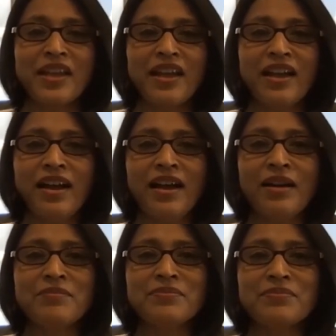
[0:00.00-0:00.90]

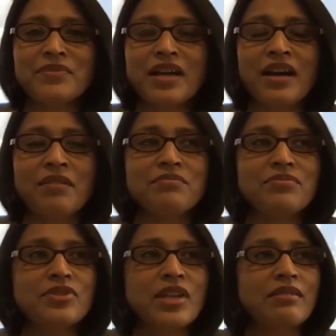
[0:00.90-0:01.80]
um, um,
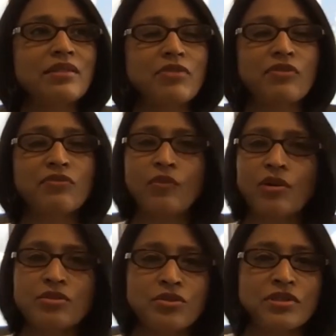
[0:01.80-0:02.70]
so then we
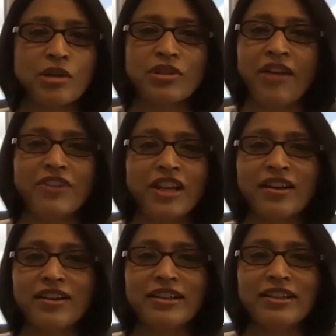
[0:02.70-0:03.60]
went to South
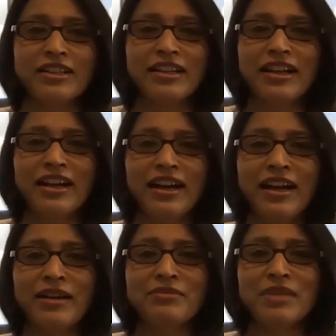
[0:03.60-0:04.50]
Africa,
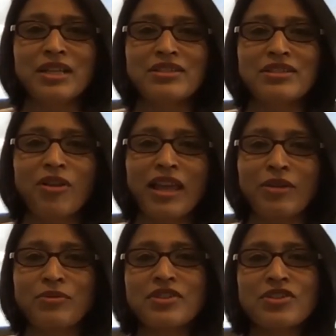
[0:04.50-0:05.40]
uh, made a small
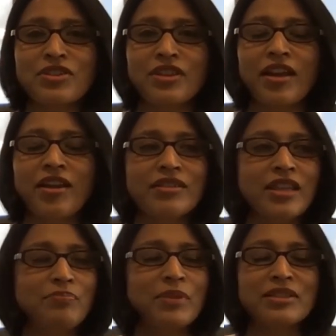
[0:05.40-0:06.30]
acquisition there, and
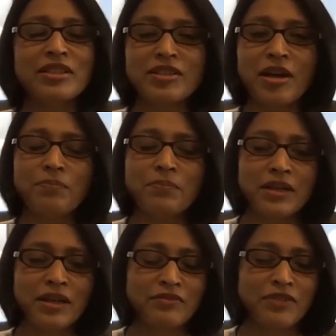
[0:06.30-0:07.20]
then built it up
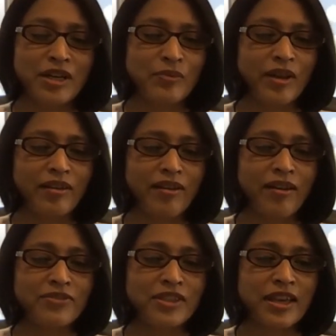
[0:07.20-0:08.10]
uh, very well
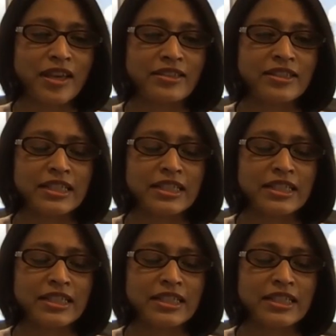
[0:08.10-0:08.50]
after that.